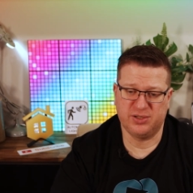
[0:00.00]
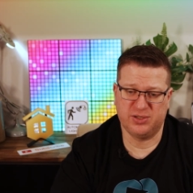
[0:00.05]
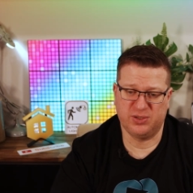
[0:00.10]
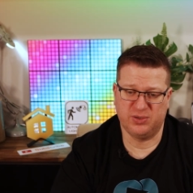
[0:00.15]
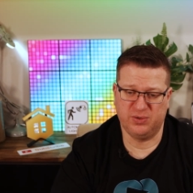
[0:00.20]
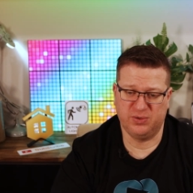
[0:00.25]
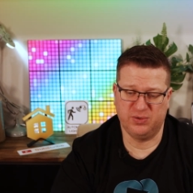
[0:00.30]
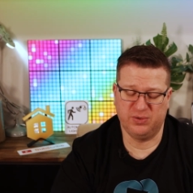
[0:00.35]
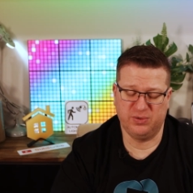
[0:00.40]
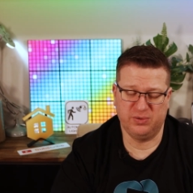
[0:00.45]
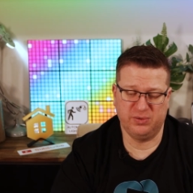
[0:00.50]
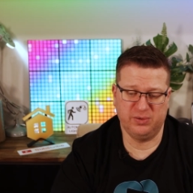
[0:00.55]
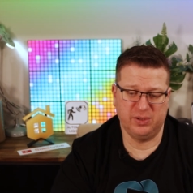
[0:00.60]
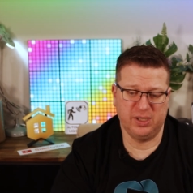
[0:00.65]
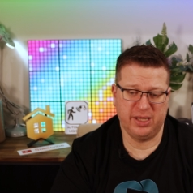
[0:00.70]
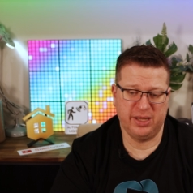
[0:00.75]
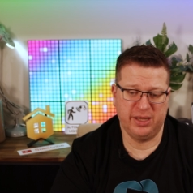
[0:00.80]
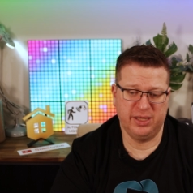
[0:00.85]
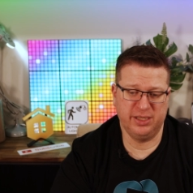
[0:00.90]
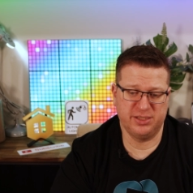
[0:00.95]
to
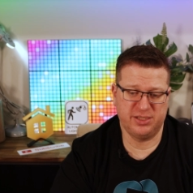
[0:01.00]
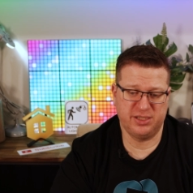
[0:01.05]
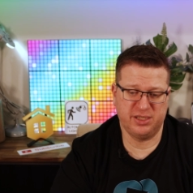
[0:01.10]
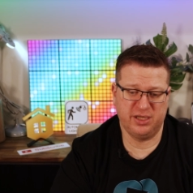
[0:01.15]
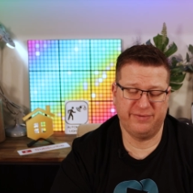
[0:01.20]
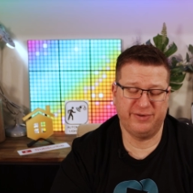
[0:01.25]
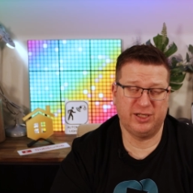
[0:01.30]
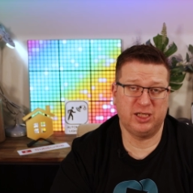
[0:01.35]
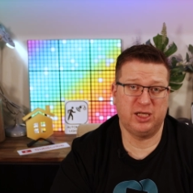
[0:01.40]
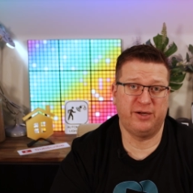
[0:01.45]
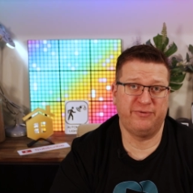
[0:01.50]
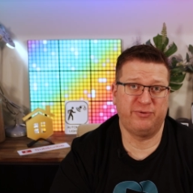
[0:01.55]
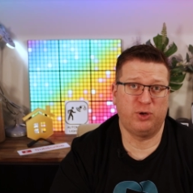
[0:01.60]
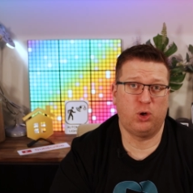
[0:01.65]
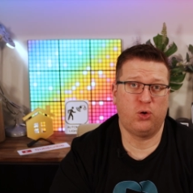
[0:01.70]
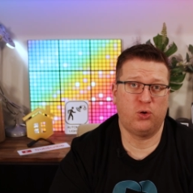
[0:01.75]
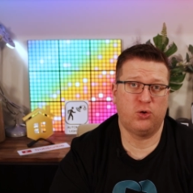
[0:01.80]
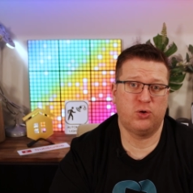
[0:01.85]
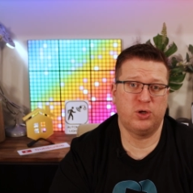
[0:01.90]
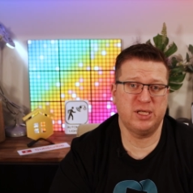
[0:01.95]
the server. I've
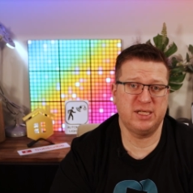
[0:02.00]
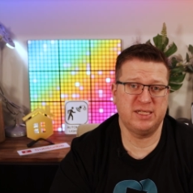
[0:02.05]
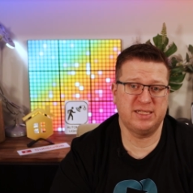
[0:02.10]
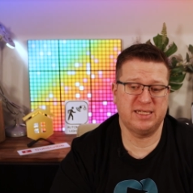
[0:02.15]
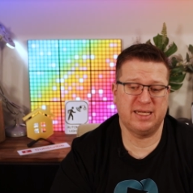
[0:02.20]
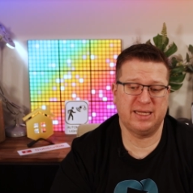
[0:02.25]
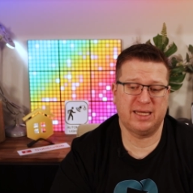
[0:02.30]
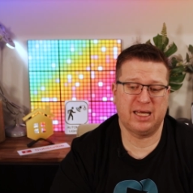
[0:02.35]
already set